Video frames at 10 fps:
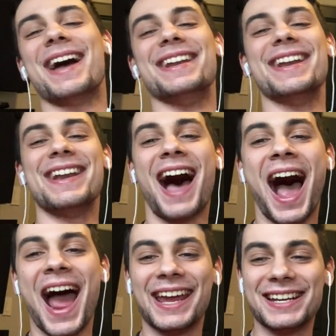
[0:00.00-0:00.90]

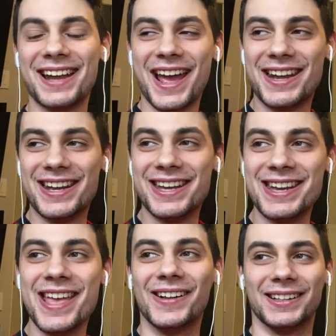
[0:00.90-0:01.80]

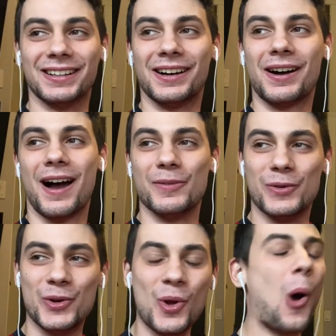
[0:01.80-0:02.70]
9-0.
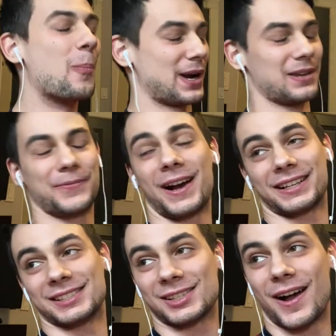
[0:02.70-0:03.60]
Nobody
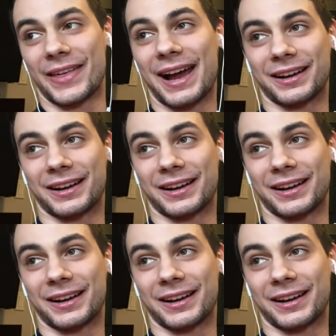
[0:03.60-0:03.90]
fucking saw that